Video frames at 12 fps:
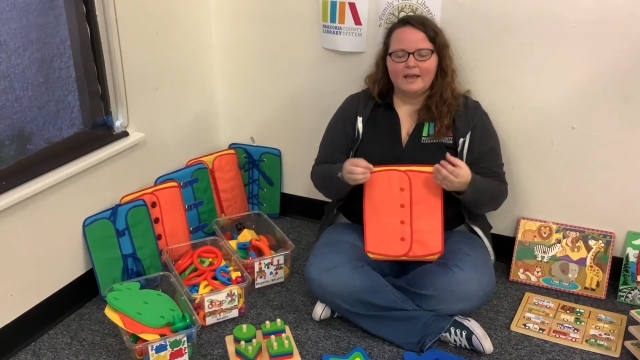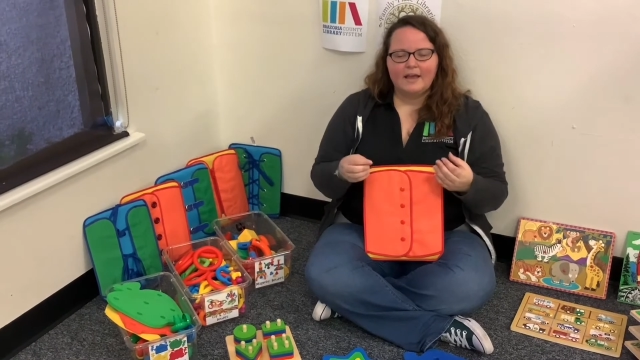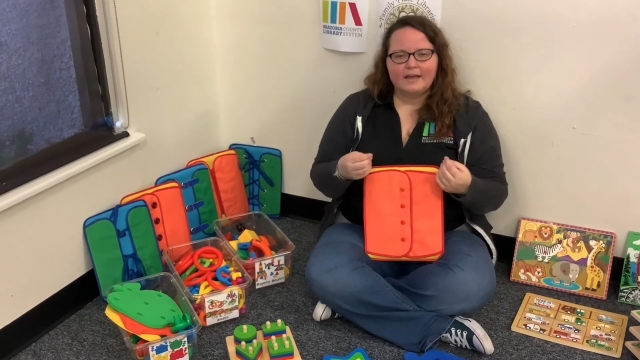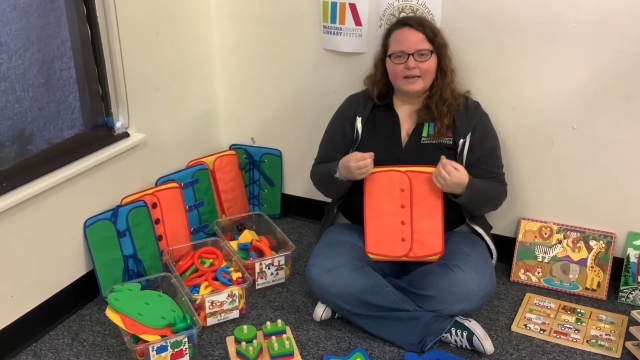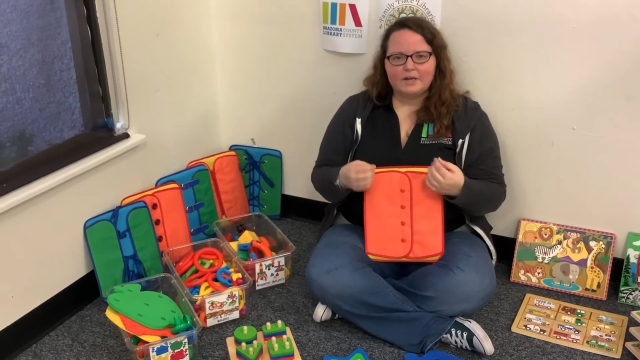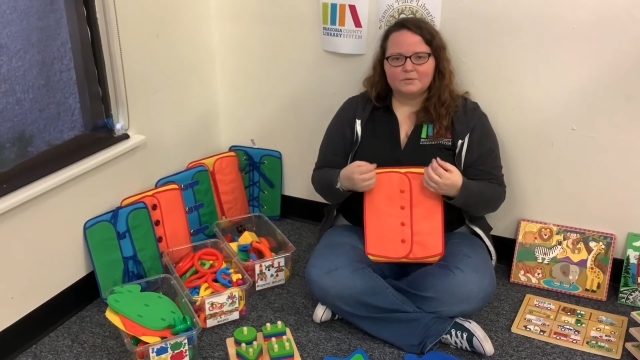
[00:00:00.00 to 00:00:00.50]

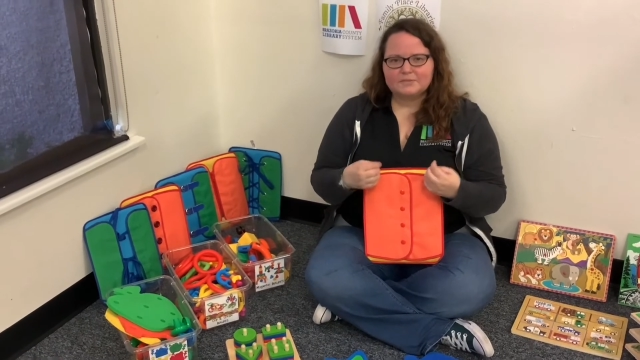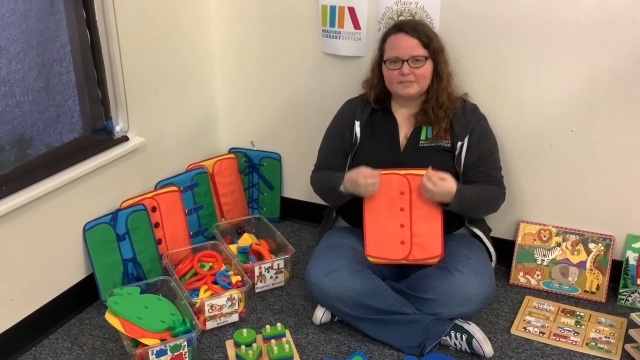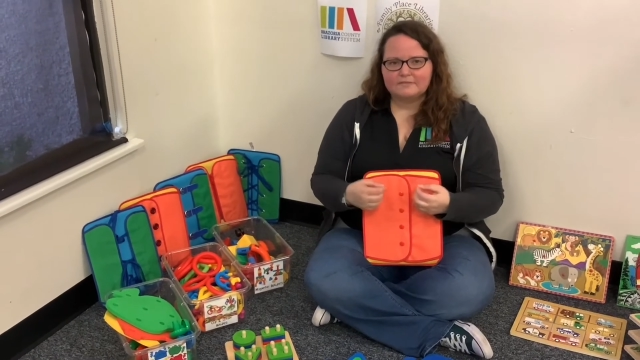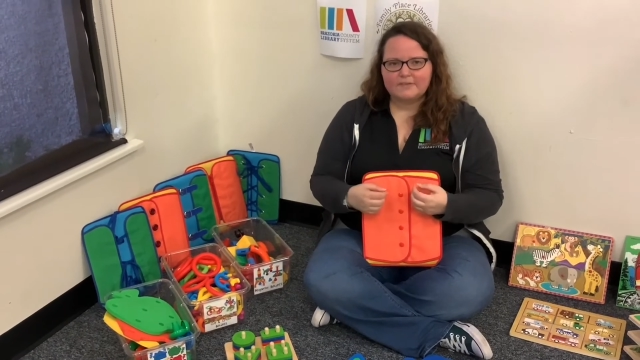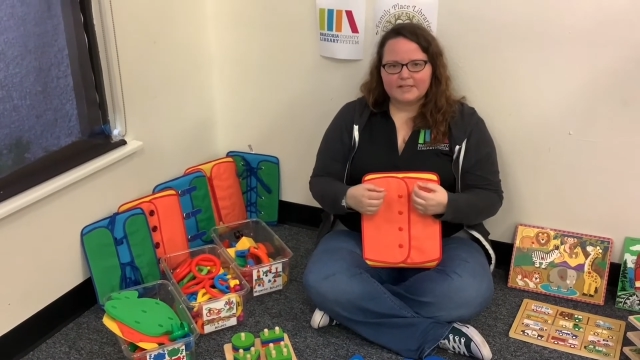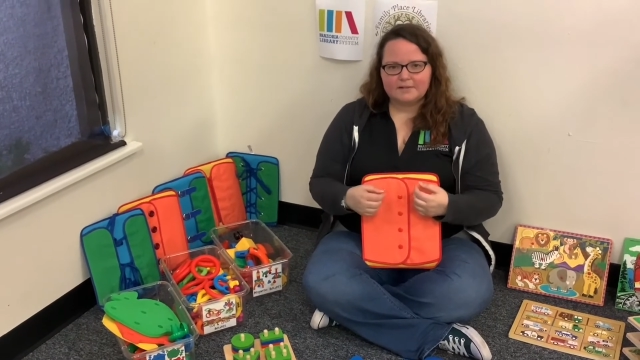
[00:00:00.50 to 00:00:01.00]
It helps
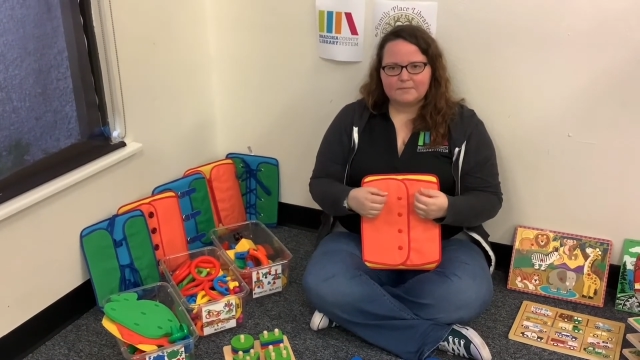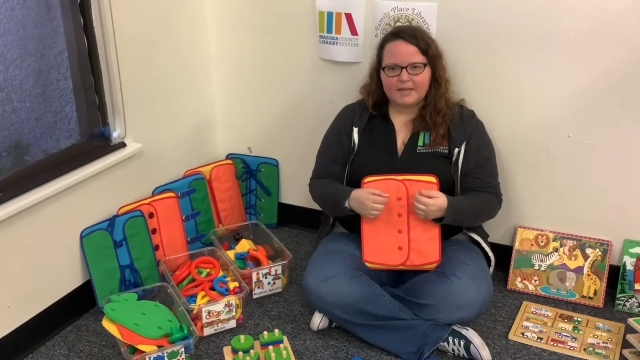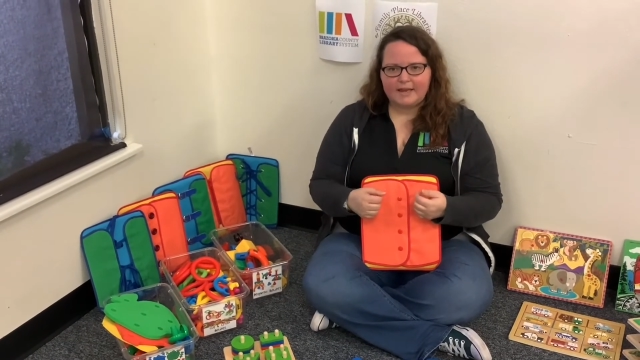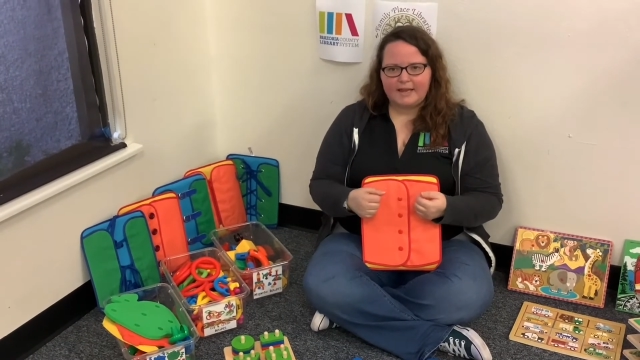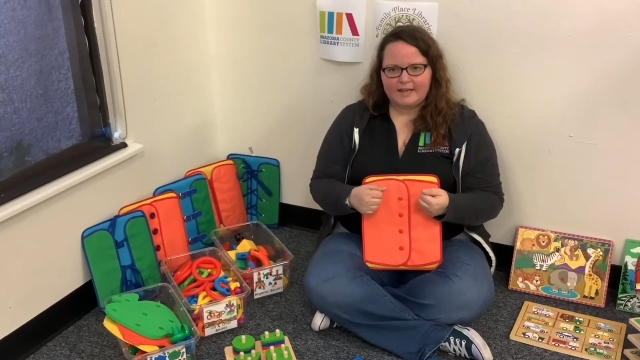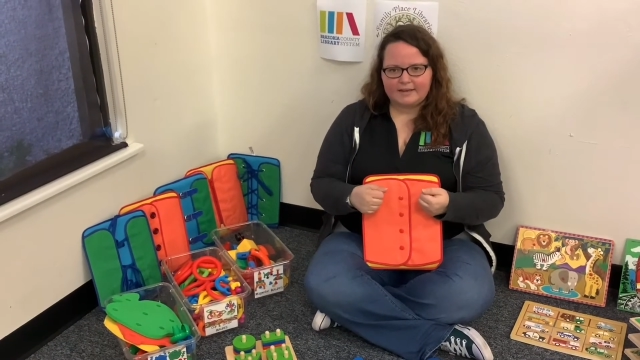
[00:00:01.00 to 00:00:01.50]
develop that
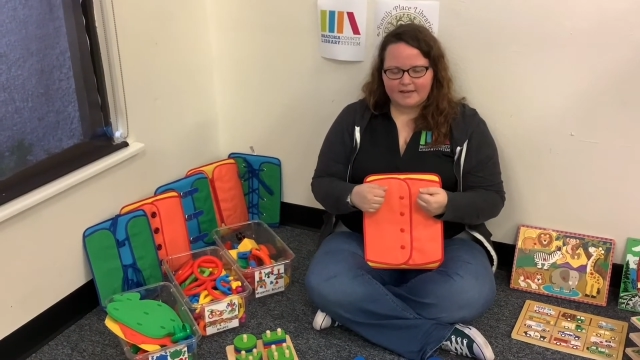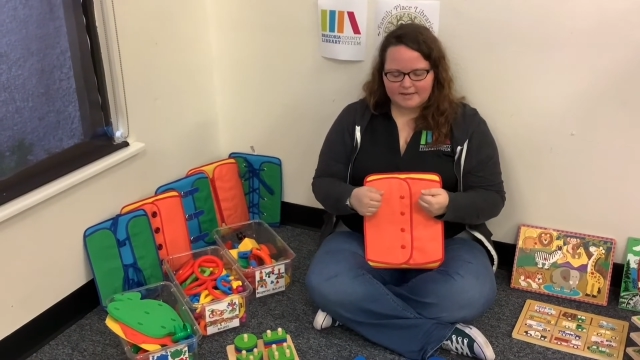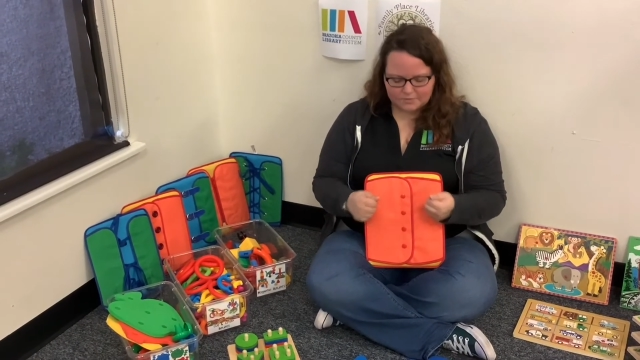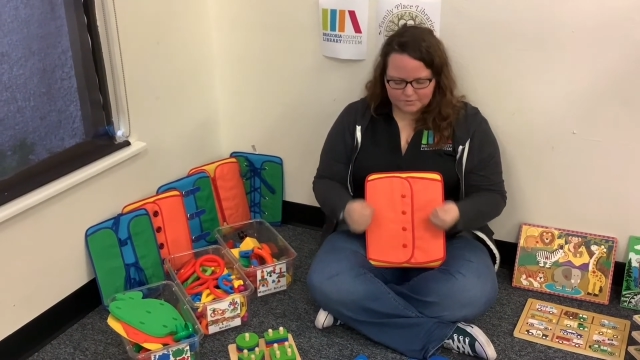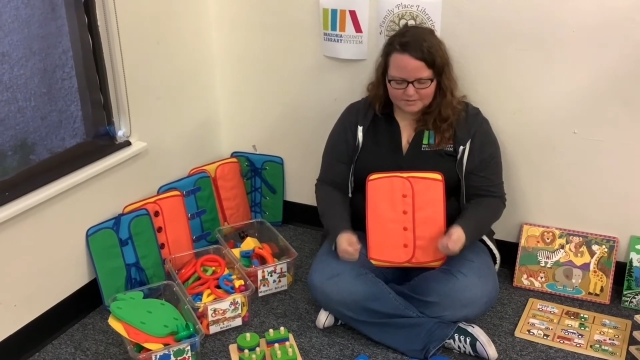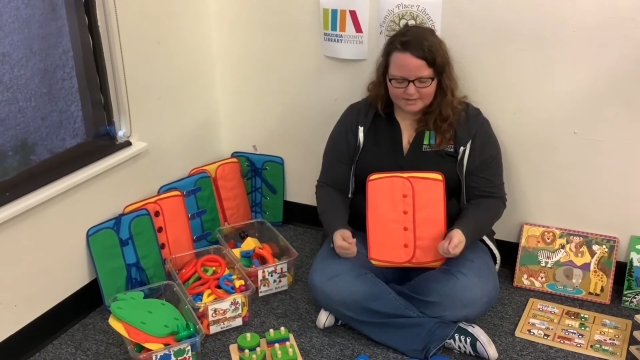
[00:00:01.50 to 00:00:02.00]
hand-eye
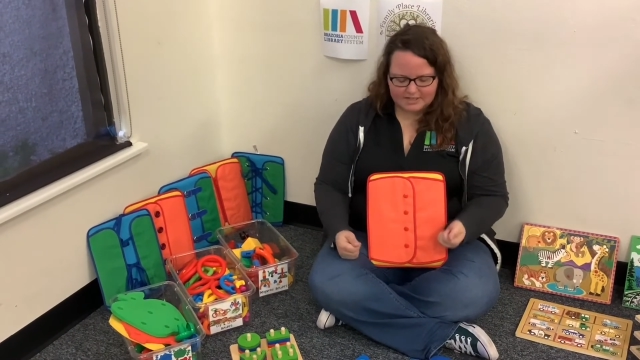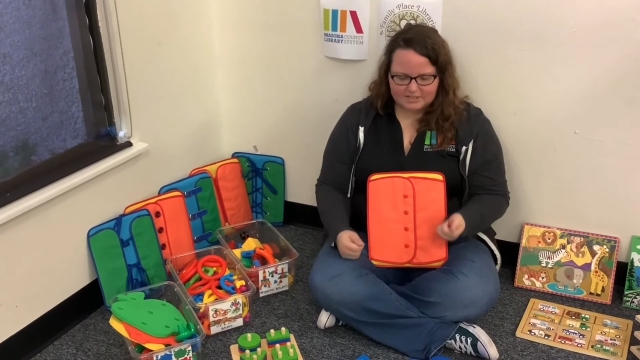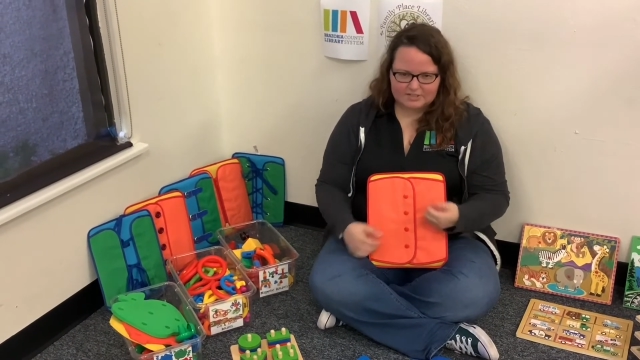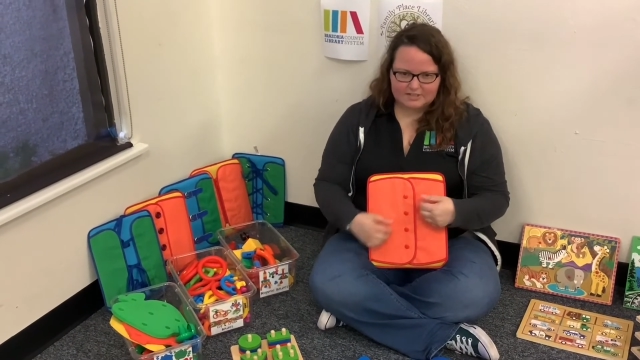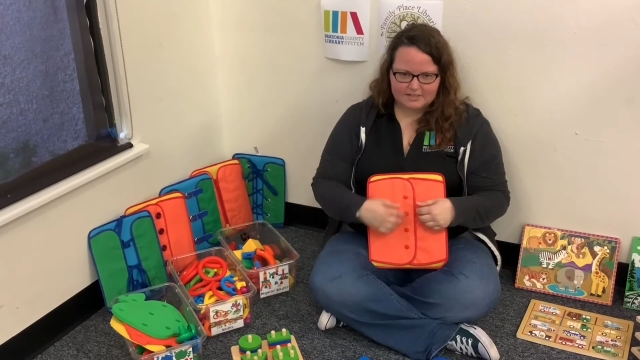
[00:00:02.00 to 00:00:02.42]
coordination